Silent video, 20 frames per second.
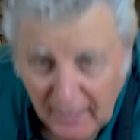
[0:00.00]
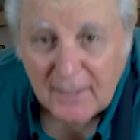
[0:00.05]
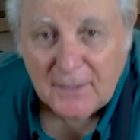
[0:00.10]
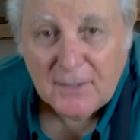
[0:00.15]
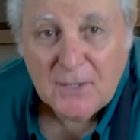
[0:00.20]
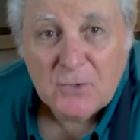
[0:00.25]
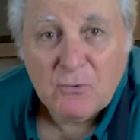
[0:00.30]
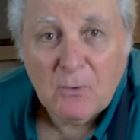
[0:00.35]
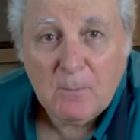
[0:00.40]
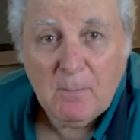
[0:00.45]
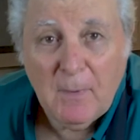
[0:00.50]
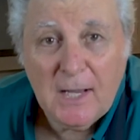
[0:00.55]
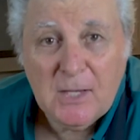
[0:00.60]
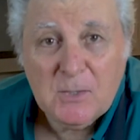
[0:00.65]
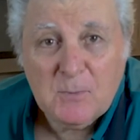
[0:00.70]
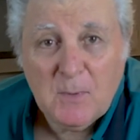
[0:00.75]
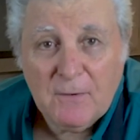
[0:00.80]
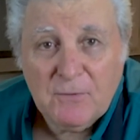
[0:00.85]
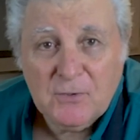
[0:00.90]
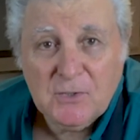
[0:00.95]
This reminds
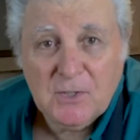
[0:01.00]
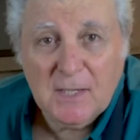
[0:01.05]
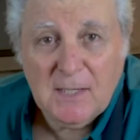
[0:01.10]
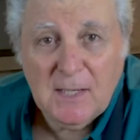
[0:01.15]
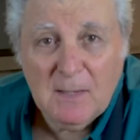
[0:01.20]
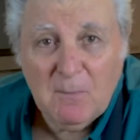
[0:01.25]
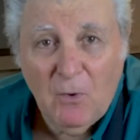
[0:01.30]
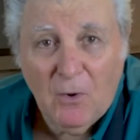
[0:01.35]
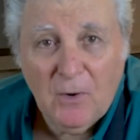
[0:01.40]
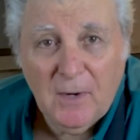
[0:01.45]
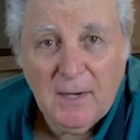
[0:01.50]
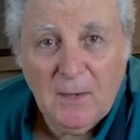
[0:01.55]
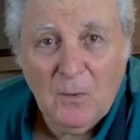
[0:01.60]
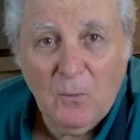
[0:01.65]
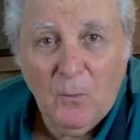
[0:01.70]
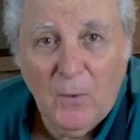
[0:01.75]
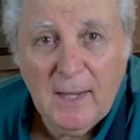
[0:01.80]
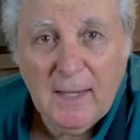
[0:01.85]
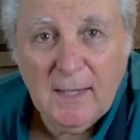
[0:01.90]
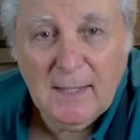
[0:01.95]
me of Sunday morning,
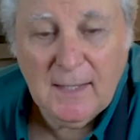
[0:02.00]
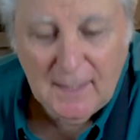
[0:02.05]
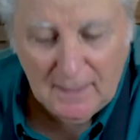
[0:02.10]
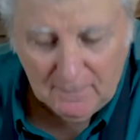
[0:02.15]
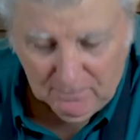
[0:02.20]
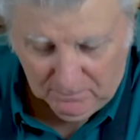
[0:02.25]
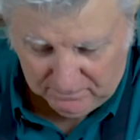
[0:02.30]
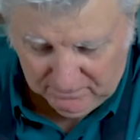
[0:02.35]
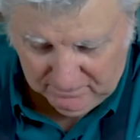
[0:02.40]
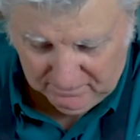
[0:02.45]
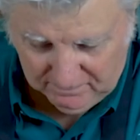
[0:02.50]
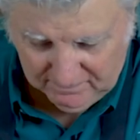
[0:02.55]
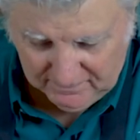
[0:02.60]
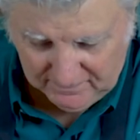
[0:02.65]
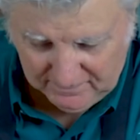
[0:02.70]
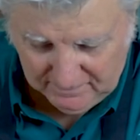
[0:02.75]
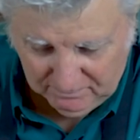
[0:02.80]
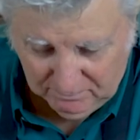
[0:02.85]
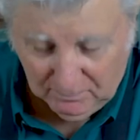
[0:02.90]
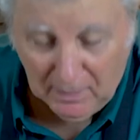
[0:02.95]
waking up,
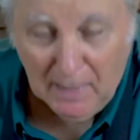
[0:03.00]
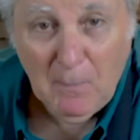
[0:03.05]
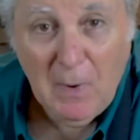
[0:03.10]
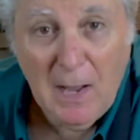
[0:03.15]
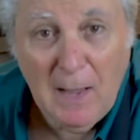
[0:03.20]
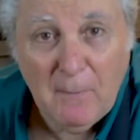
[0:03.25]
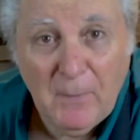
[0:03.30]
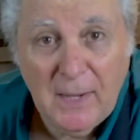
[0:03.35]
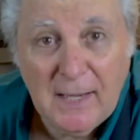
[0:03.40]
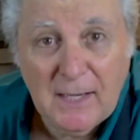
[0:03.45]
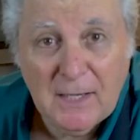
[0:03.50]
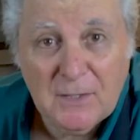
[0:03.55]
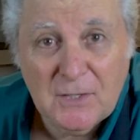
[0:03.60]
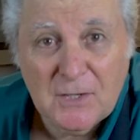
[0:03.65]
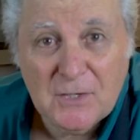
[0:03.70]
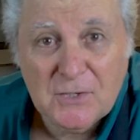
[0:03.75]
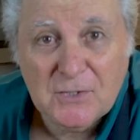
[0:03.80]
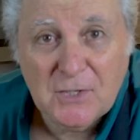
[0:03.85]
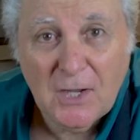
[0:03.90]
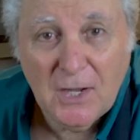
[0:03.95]
my mom making
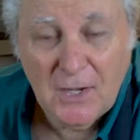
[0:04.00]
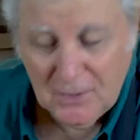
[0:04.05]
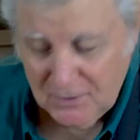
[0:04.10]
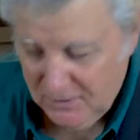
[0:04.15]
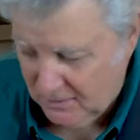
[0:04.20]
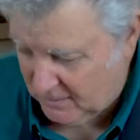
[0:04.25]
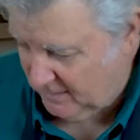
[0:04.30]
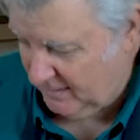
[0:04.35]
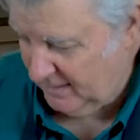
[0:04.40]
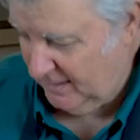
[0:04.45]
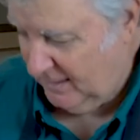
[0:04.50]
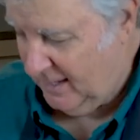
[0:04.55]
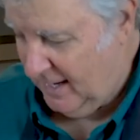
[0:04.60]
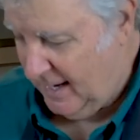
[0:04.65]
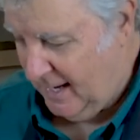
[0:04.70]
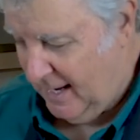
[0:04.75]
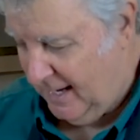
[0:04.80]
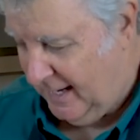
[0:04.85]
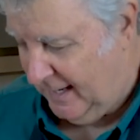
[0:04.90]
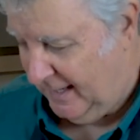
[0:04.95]
this sauce.
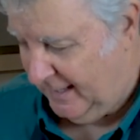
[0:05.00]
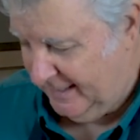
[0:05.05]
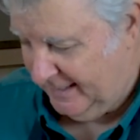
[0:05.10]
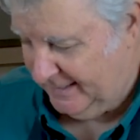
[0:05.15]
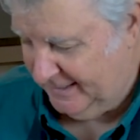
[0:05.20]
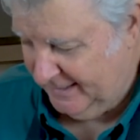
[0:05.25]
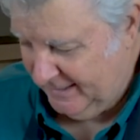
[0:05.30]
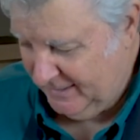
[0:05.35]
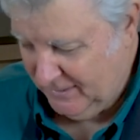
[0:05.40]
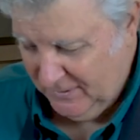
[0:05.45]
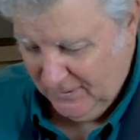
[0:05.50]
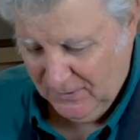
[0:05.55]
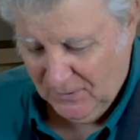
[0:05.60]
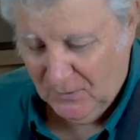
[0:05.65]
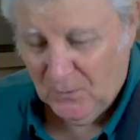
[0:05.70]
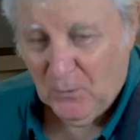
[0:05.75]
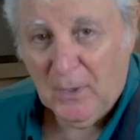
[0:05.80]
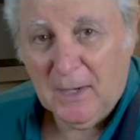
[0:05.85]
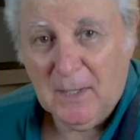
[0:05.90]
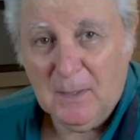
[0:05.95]

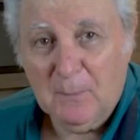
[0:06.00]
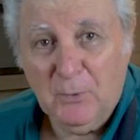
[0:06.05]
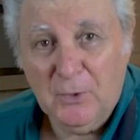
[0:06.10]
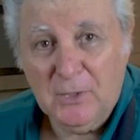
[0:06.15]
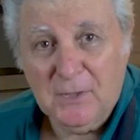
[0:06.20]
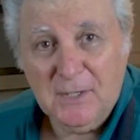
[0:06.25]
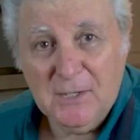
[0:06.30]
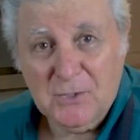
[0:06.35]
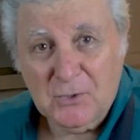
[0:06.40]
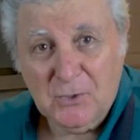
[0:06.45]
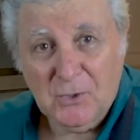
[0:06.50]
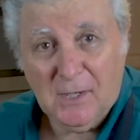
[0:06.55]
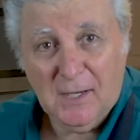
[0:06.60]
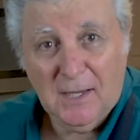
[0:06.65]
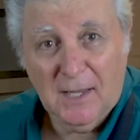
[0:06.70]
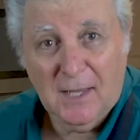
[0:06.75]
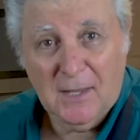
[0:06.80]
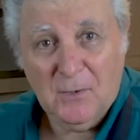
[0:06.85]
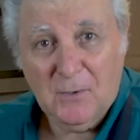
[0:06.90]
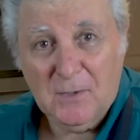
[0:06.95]
We're gonna put these two
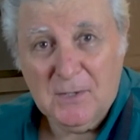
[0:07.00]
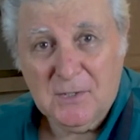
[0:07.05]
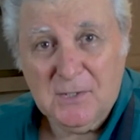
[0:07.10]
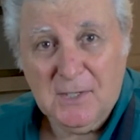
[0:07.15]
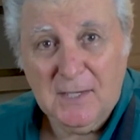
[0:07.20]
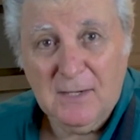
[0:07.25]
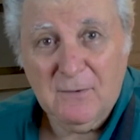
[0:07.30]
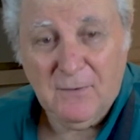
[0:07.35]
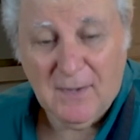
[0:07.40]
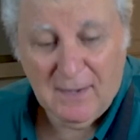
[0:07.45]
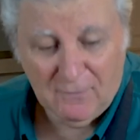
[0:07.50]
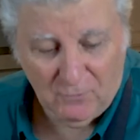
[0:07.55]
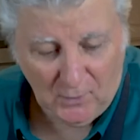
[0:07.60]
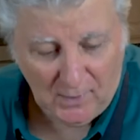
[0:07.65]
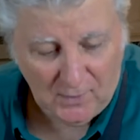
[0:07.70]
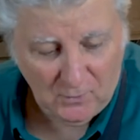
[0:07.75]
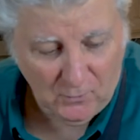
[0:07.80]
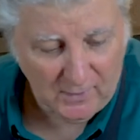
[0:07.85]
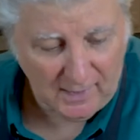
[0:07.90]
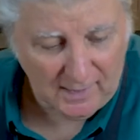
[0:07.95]
together and see if I've
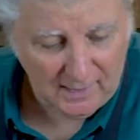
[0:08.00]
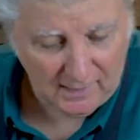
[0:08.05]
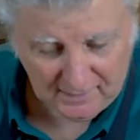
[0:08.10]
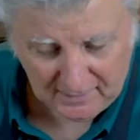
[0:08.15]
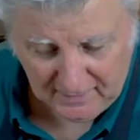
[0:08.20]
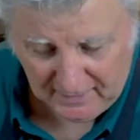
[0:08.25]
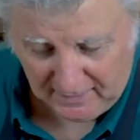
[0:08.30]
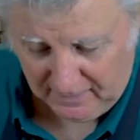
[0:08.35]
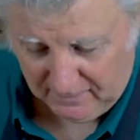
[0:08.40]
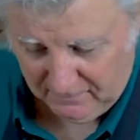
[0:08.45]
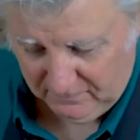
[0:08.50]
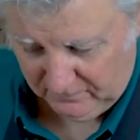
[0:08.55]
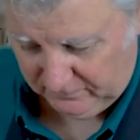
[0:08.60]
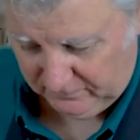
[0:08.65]
recreated that.